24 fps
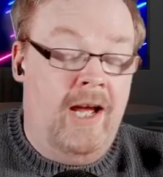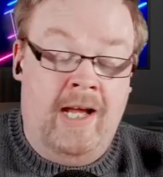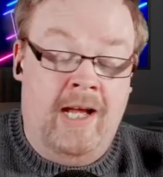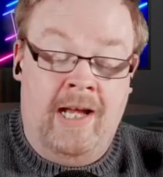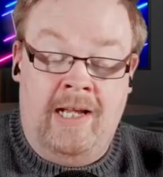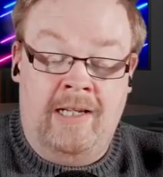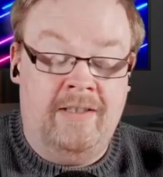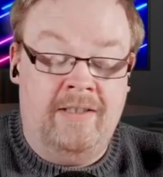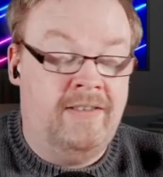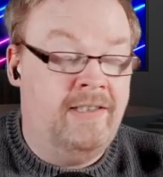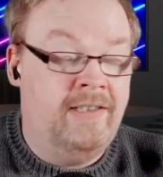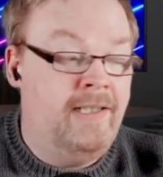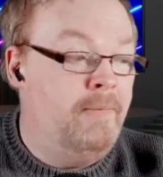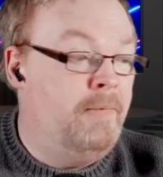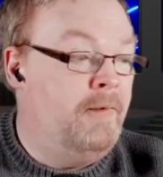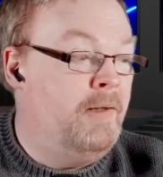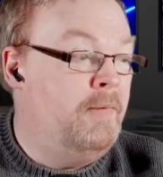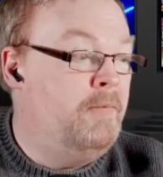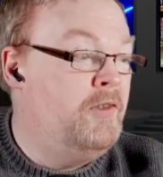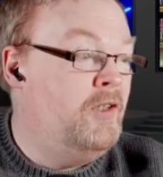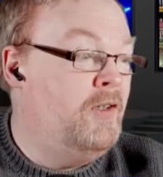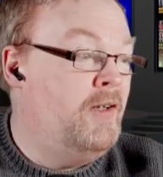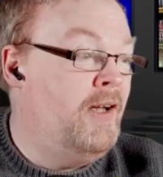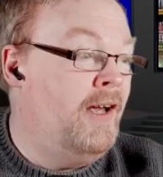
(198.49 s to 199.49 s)
Some of them
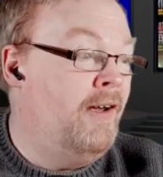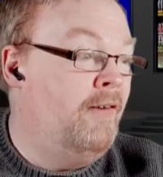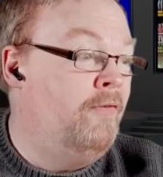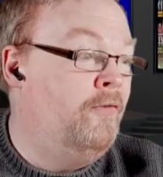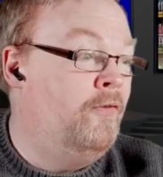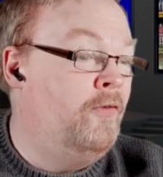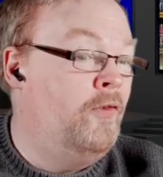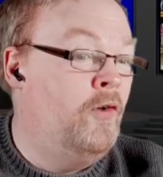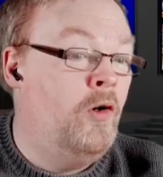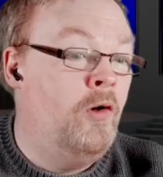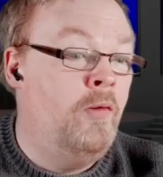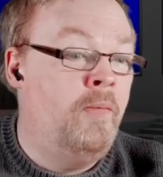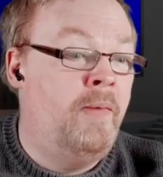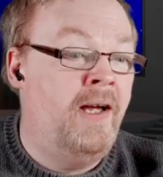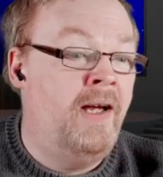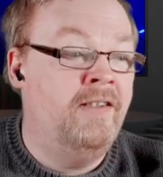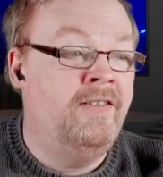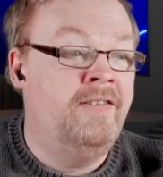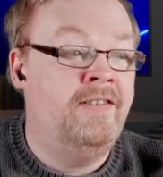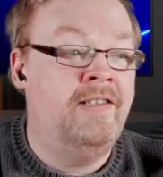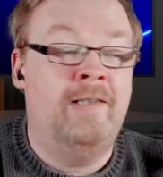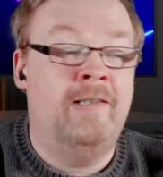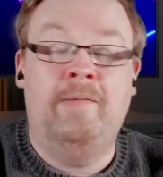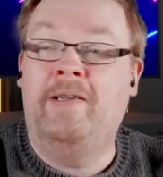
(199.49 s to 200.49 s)
do have 4 buttons,
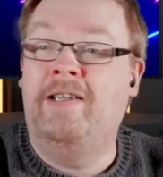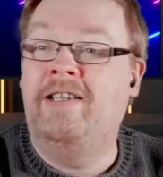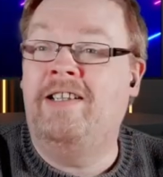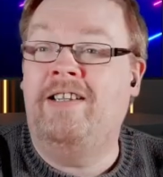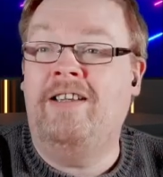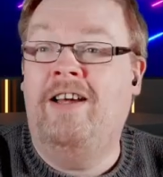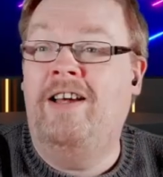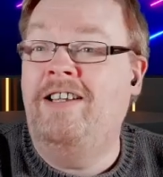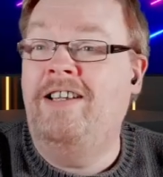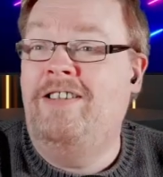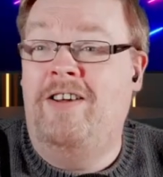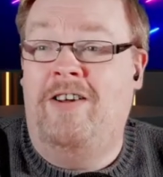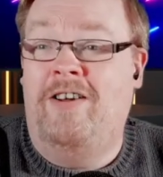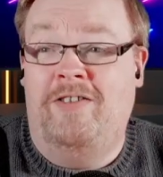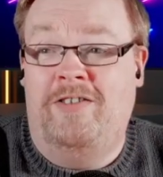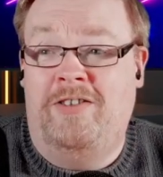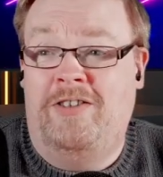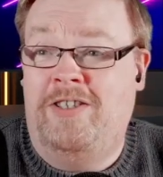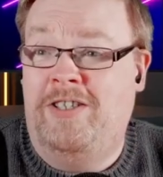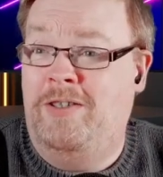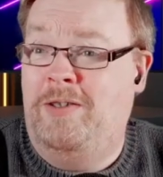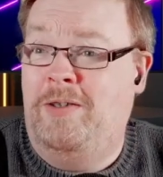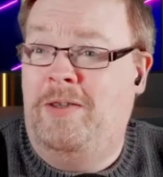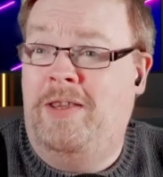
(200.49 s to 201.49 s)
and I'm like, I can't
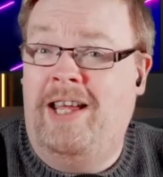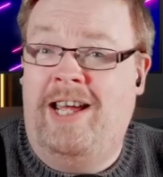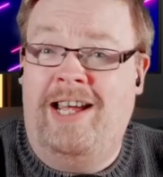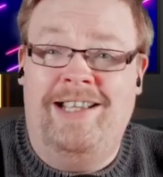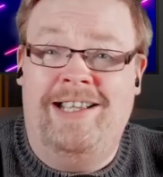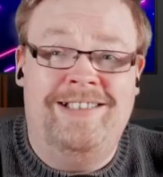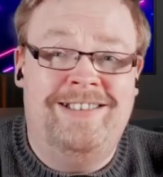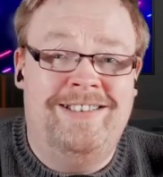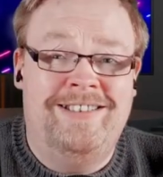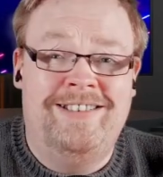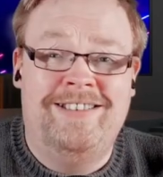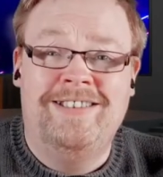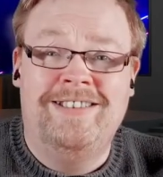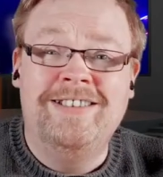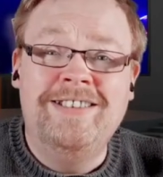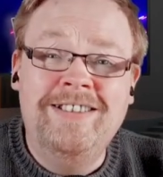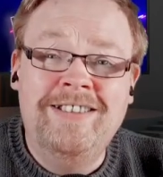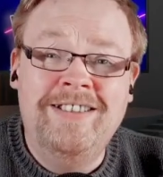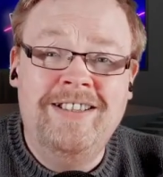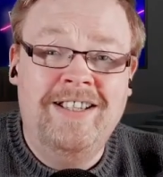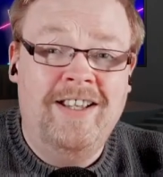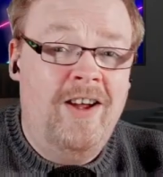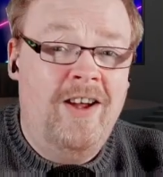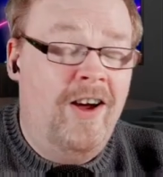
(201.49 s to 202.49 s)
do that,
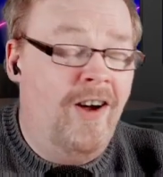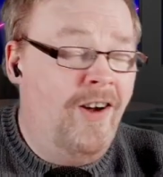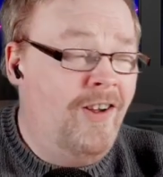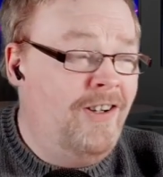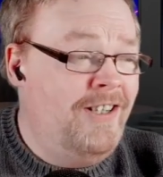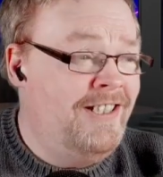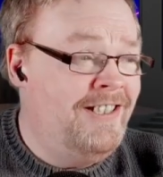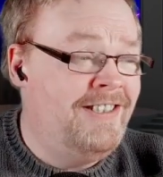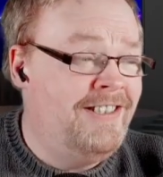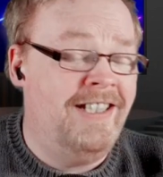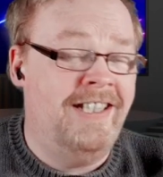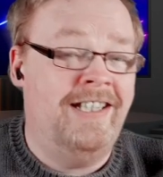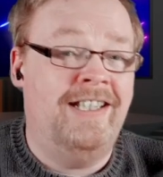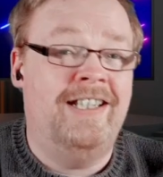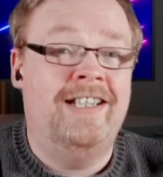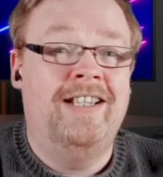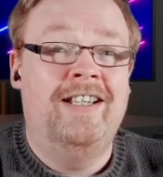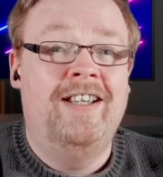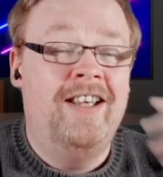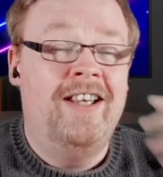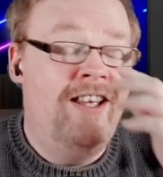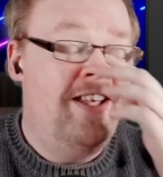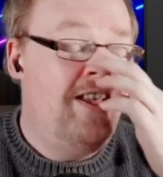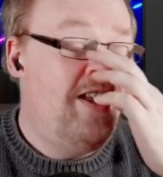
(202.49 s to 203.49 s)
honestly.
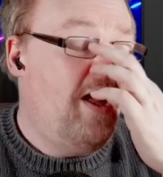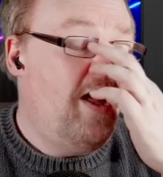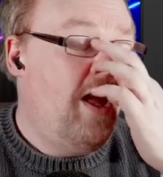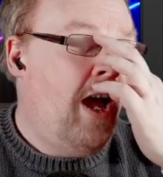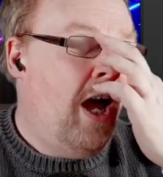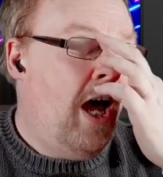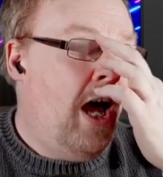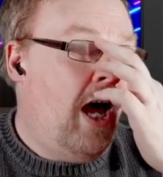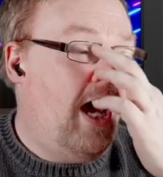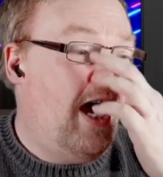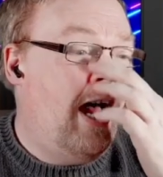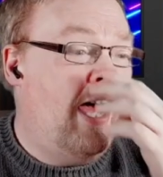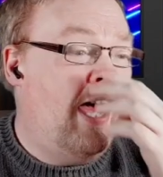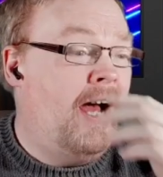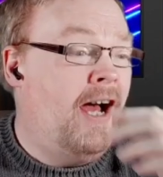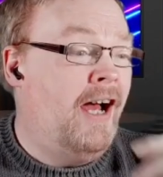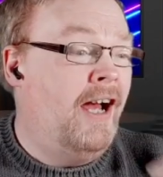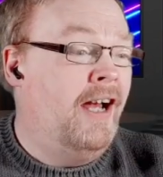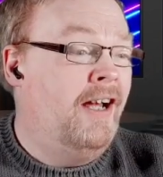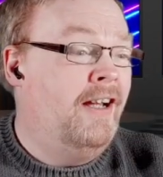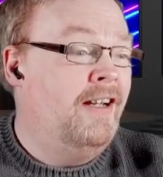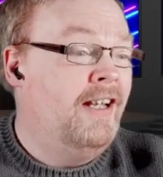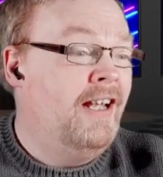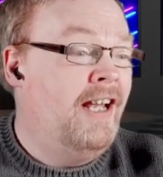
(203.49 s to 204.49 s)

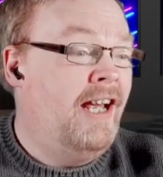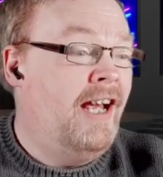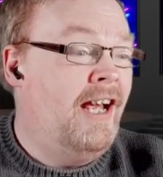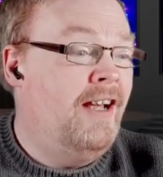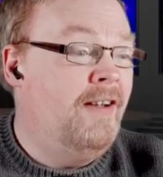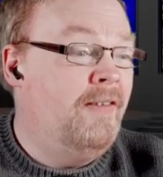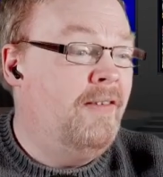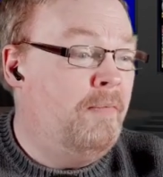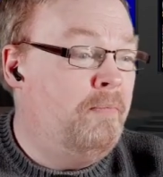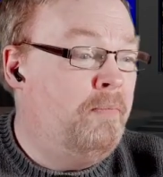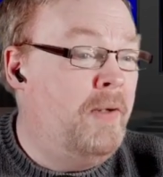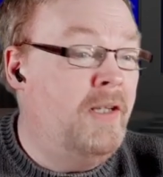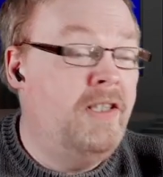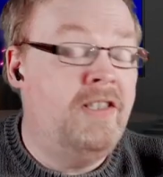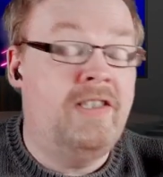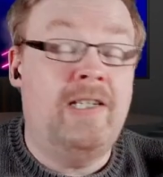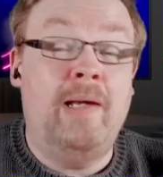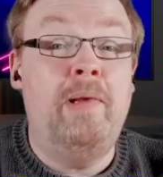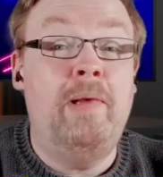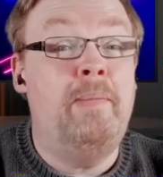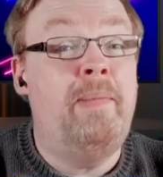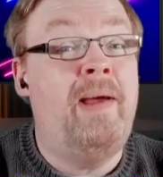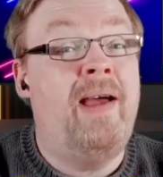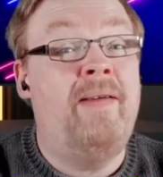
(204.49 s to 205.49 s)
But some of
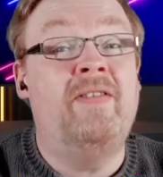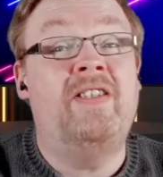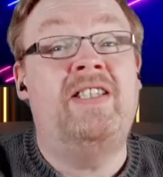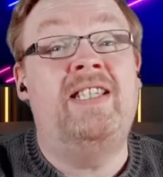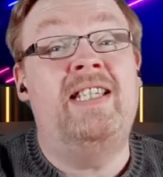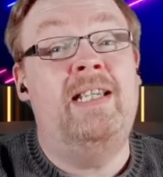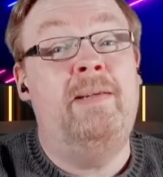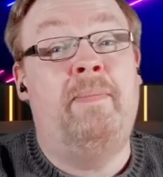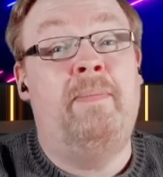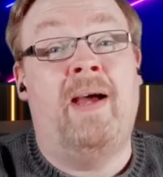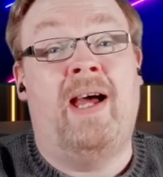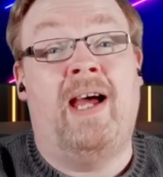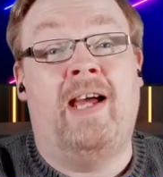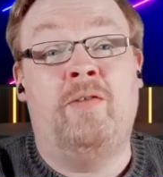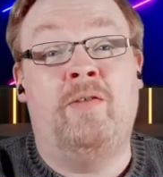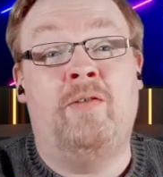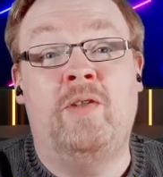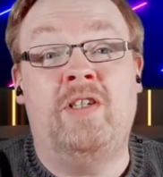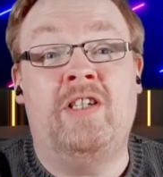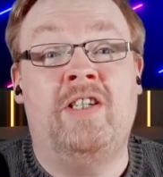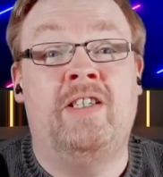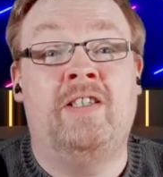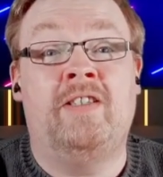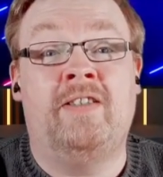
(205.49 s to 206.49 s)
them have a D-pad,
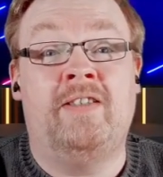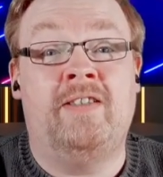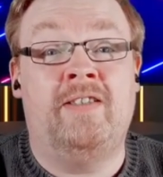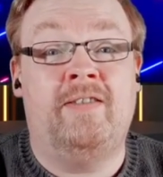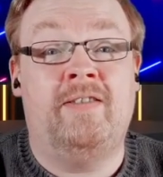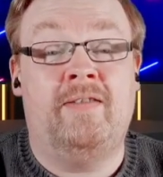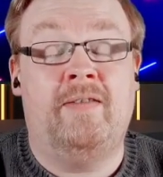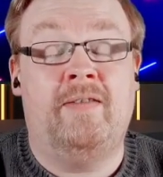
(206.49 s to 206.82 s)
which is